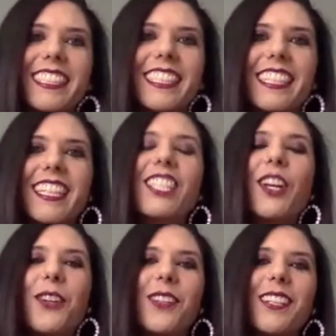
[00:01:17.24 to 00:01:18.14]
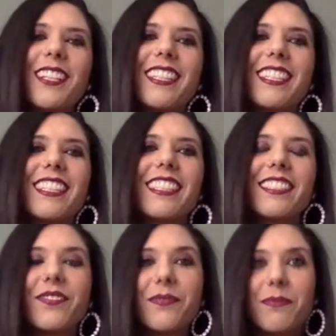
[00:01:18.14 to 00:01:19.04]
Tell me about your
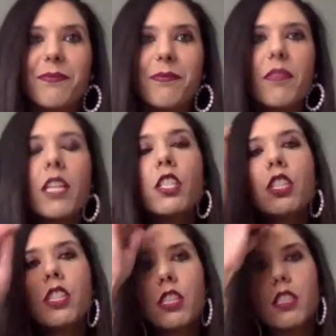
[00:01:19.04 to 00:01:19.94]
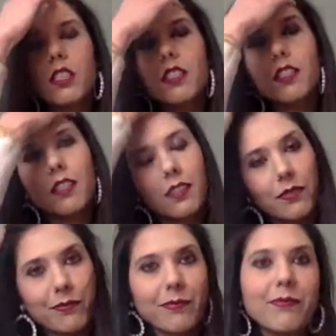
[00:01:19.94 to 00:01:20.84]
starts, because I've
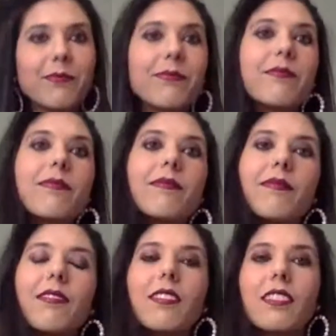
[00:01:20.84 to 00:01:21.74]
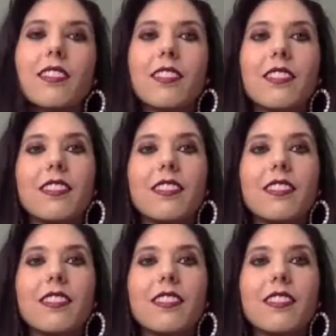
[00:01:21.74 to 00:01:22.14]
seen your filmography.